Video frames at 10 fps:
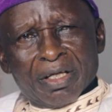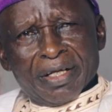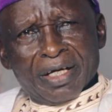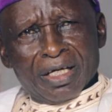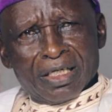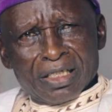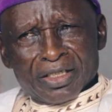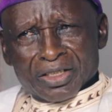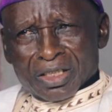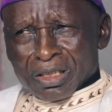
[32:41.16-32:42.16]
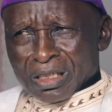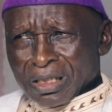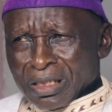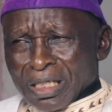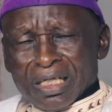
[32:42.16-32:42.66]
The
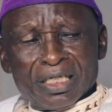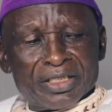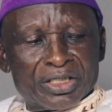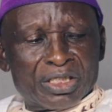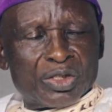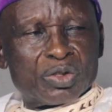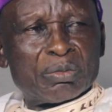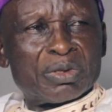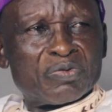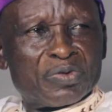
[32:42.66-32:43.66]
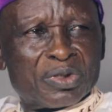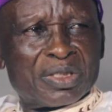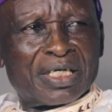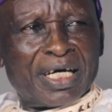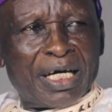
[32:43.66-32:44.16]
early education before
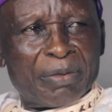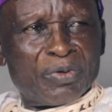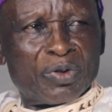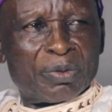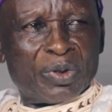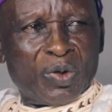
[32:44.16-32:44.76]
the coming of the